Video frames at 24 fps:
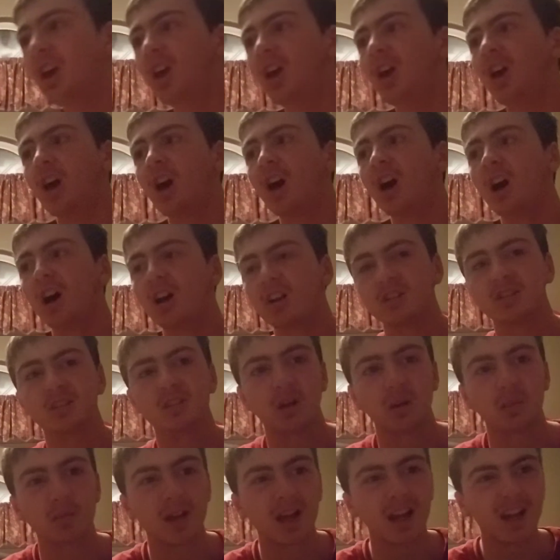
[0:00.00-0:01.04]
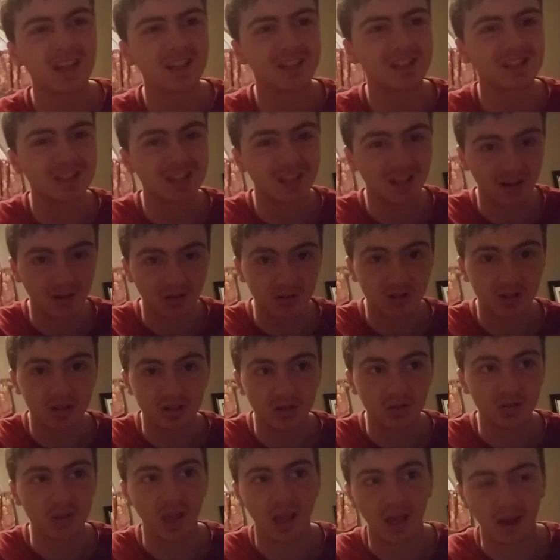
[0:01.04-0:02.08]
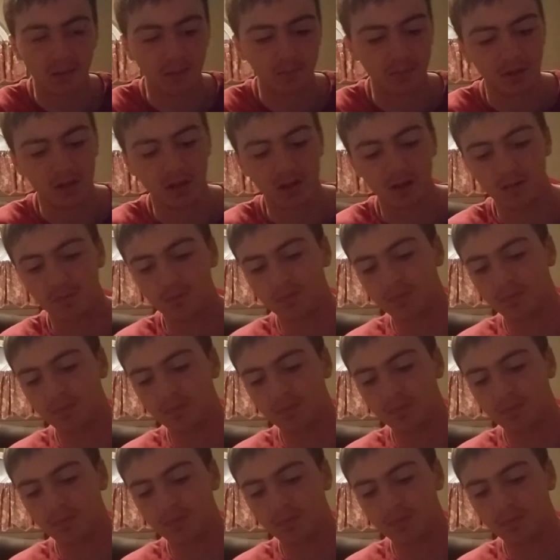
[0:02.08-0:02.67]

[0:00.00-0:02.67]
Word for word: Uh, so I'm kind of scared to do that, but